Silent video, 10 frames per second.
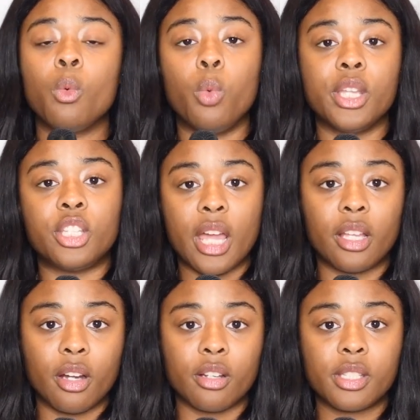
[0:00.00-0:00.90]
with
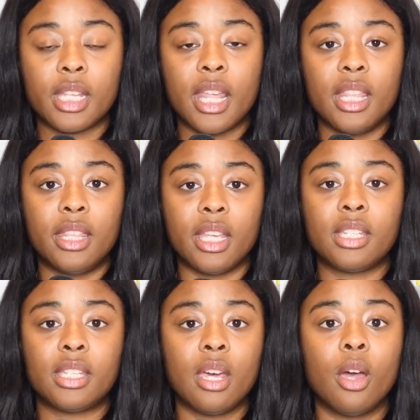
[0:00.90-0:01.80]
Jalen Hurts
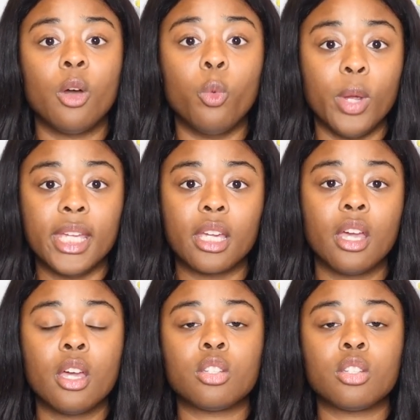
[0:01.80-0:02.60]
this week.